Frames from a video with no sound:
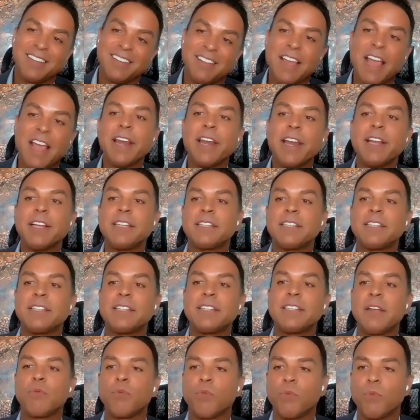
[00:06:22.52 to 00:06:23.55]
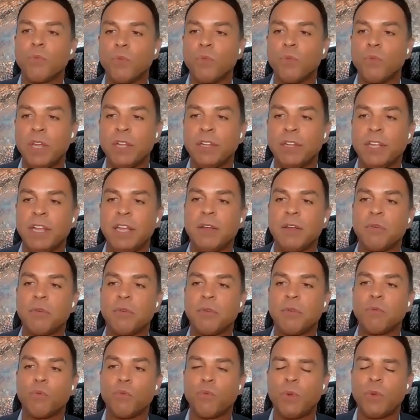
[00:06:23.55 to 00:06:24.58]
That is a
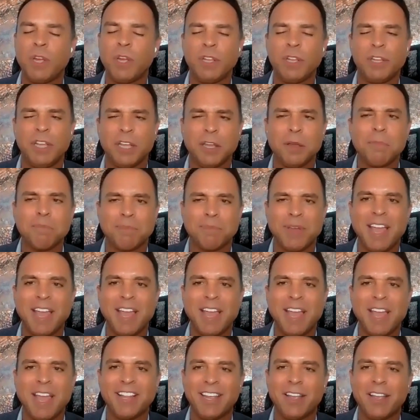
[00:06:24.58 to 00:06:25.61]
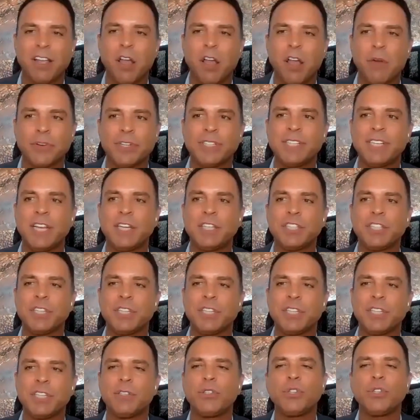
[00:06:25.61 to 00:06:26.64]
really, really compelling
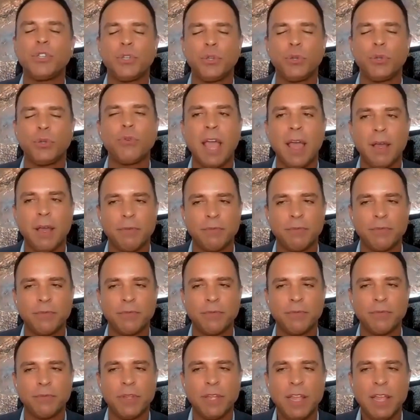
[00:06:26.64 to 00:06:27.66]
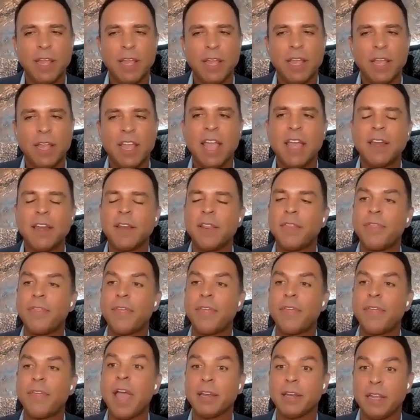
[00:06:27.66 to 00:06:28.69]
conversation to have.
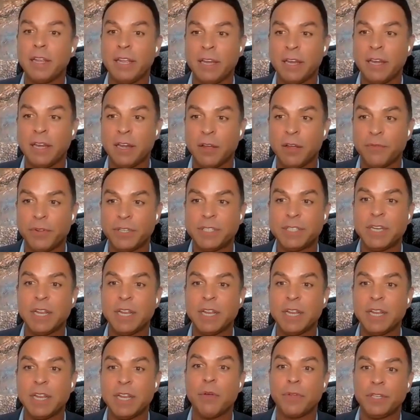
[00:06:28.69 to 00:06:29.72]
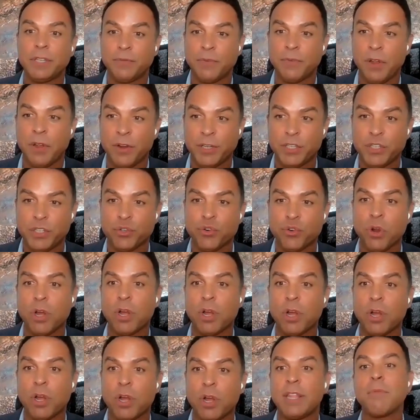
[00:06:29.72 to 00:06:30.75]
And that in and of itself is very
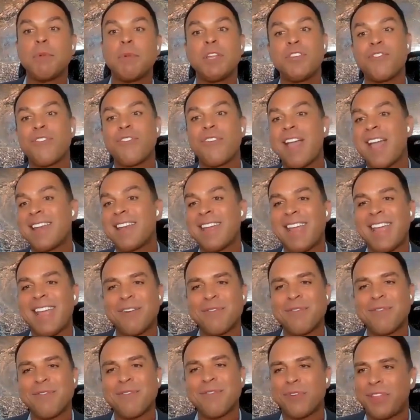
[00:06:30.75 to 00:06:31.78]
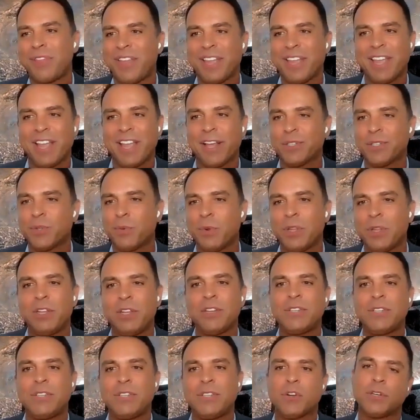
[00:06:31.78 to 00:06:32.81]
strong. And then when you add everything
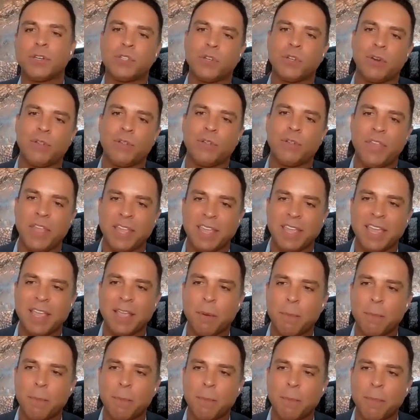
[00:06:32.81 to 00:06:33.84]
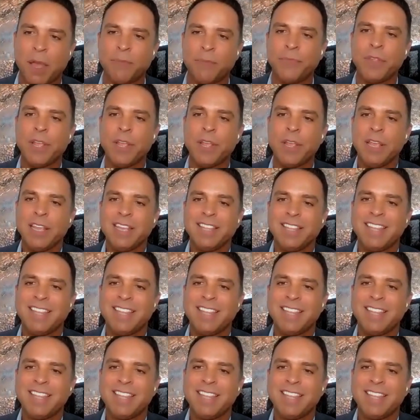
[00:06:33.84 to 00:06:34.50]
else, when you start sort of thinking about